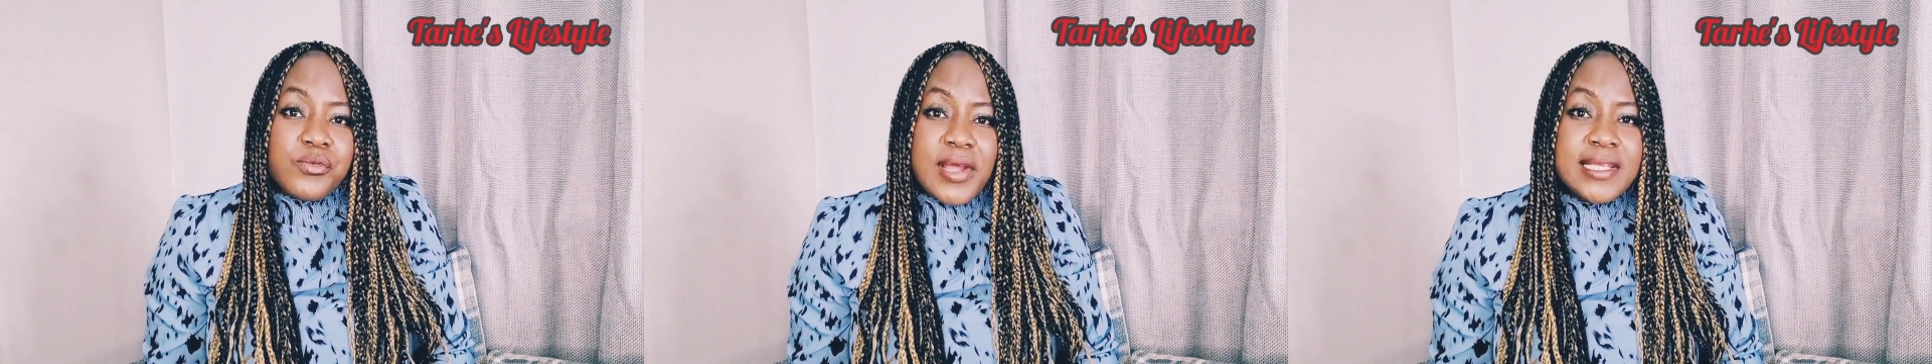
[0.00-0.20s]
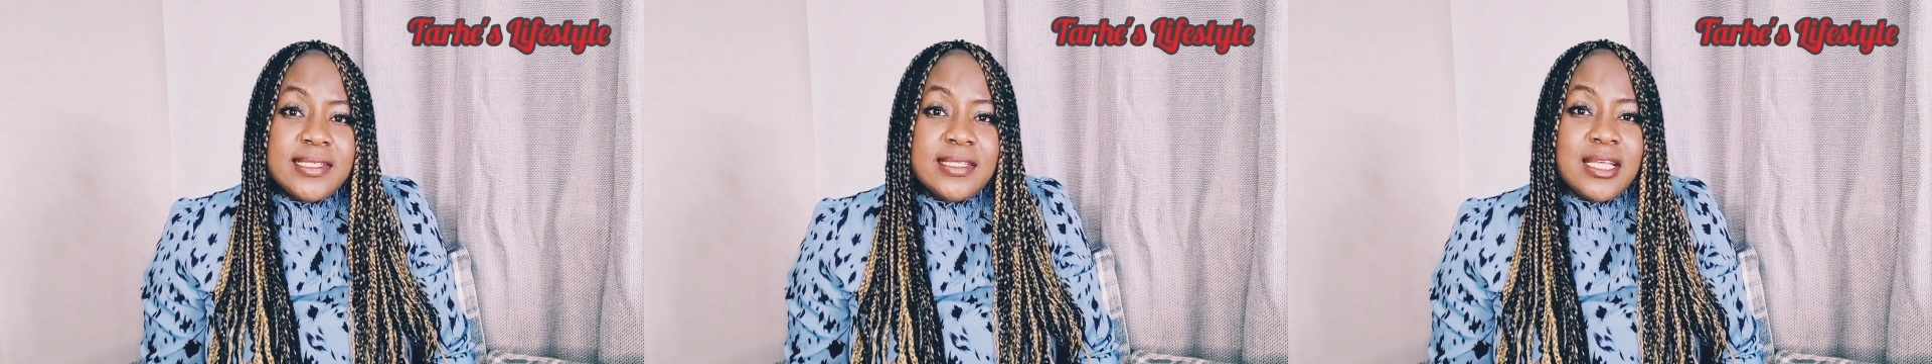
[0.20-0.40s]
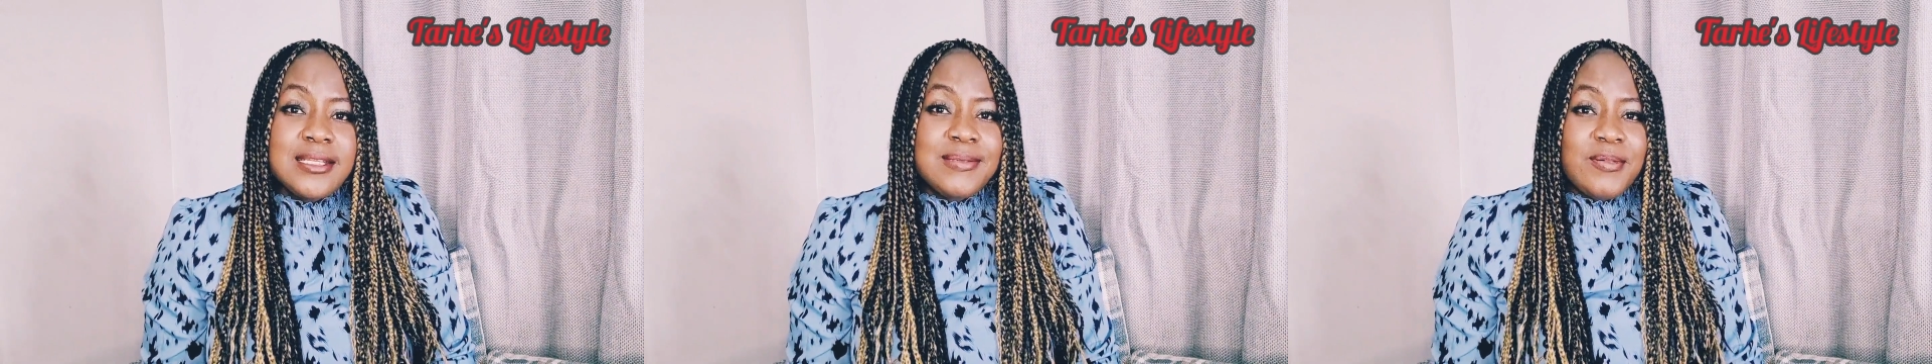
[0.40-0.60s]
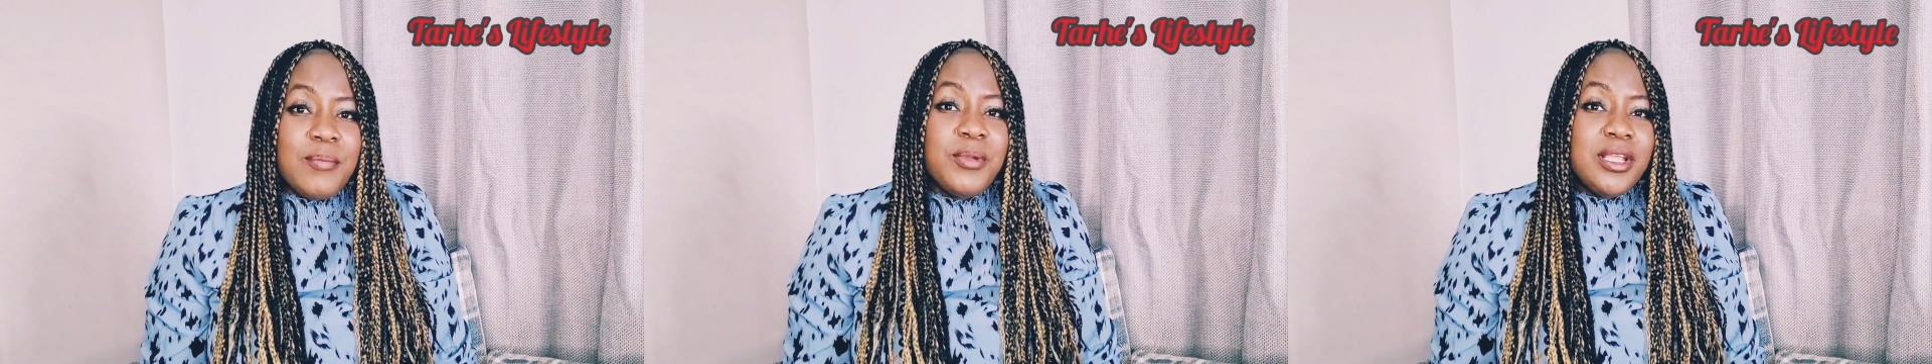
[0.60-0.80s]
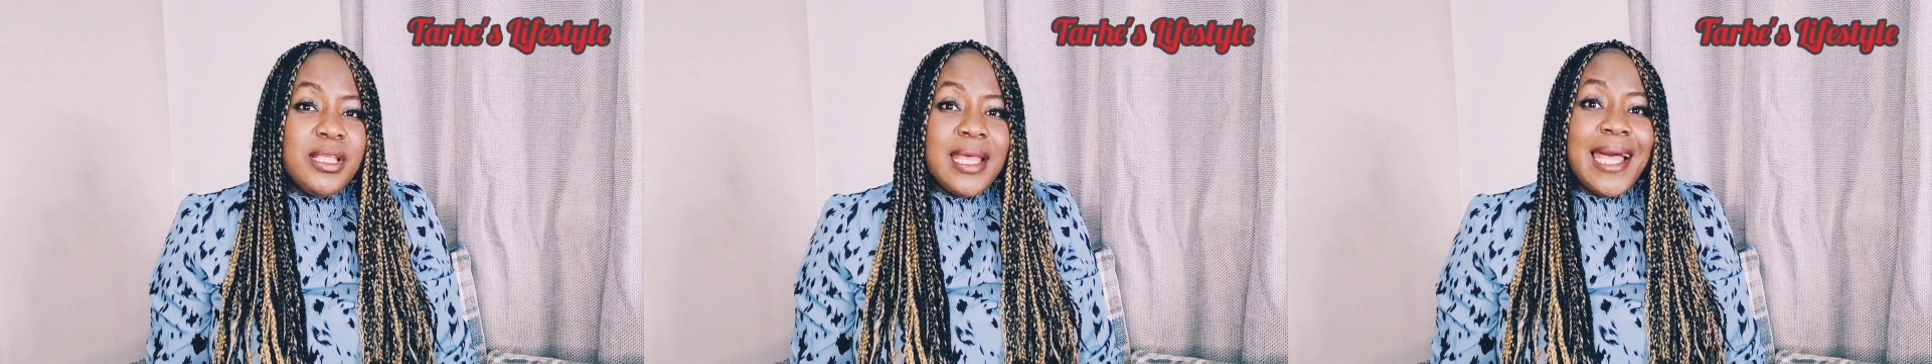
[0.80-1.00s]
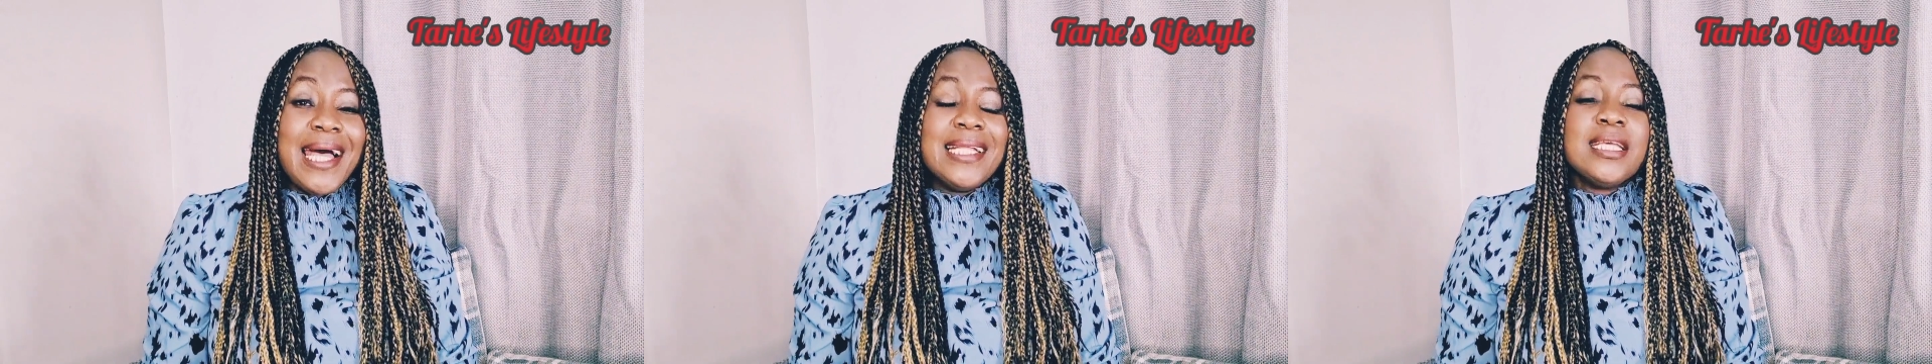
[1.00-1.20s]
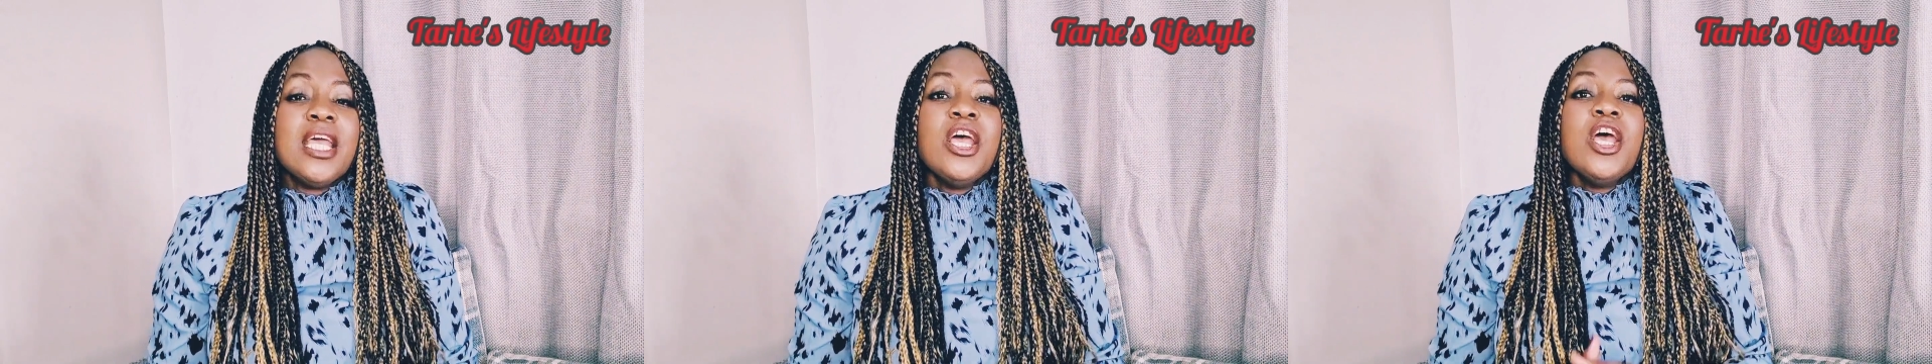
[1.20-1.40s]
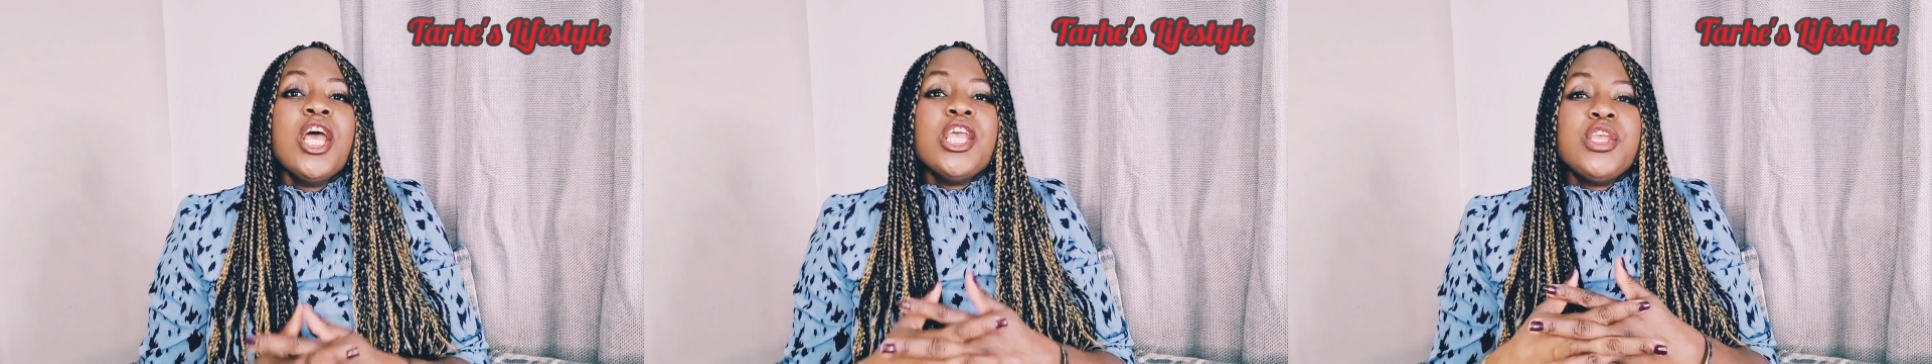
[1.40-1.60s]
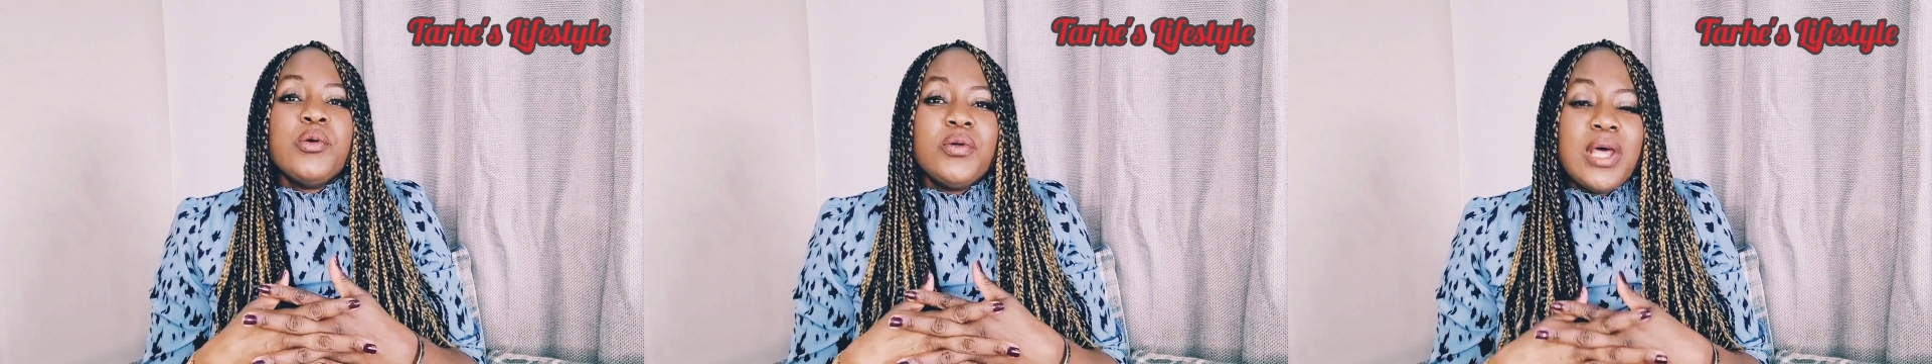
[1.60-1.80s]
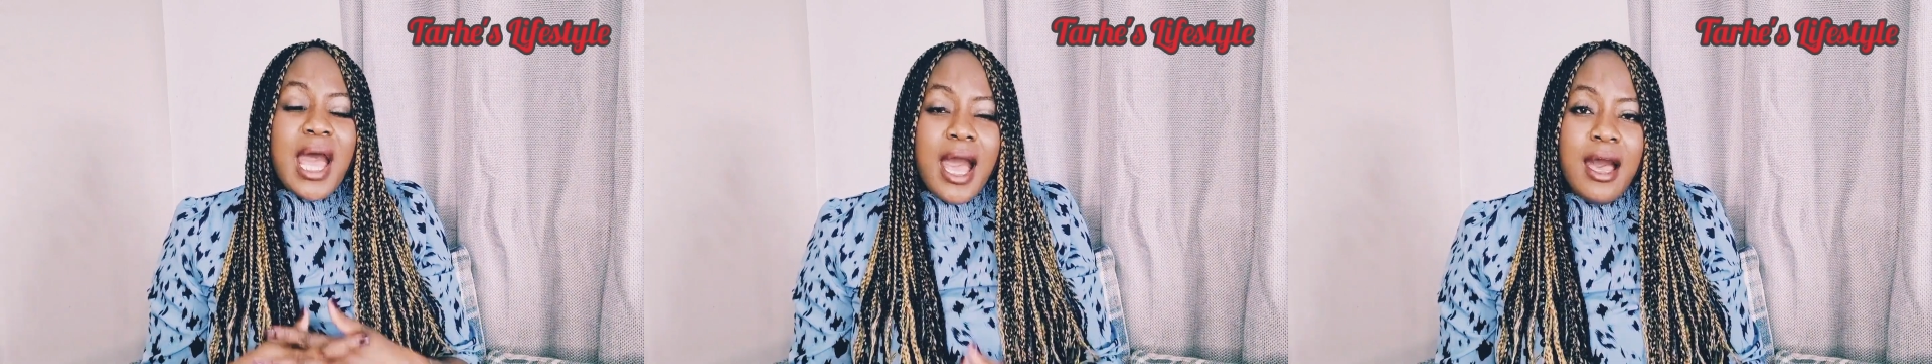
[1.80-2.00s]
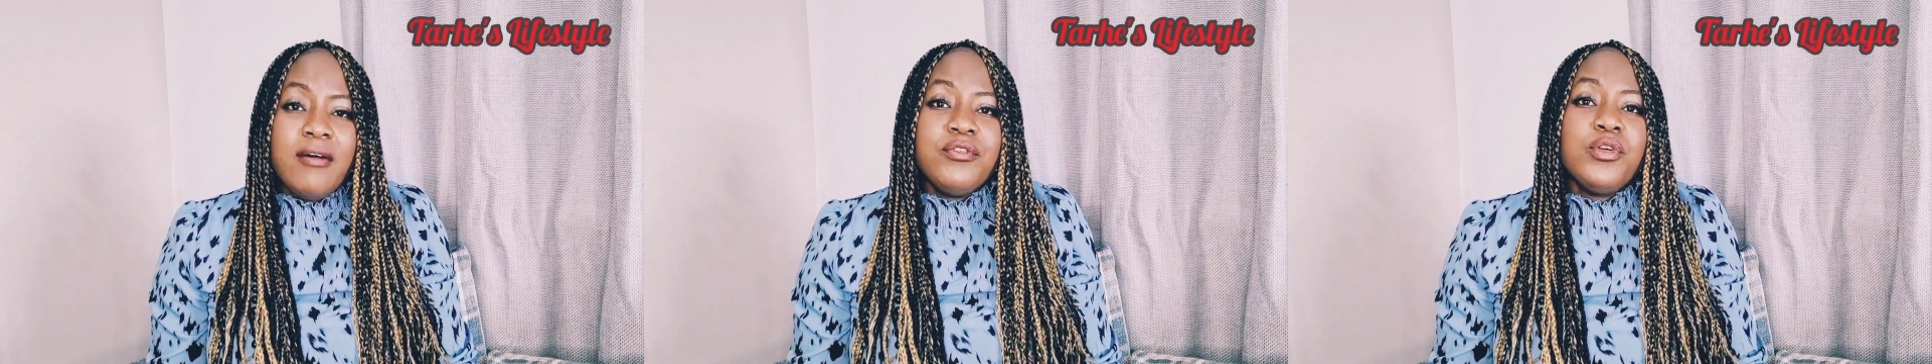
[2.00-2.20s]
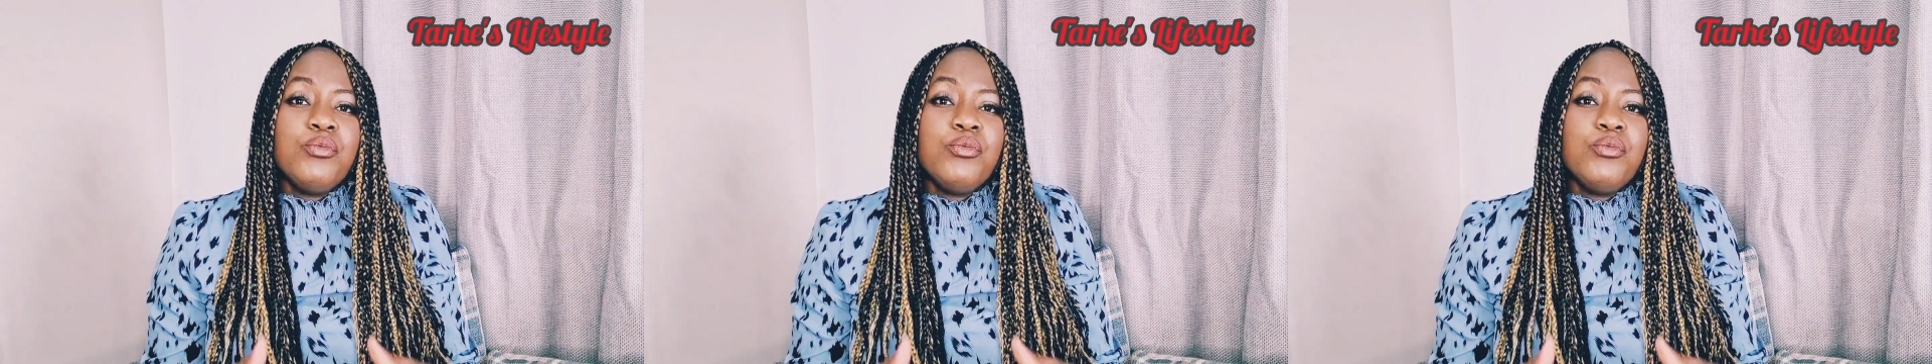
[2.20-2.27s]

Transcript: residence permit card, you would have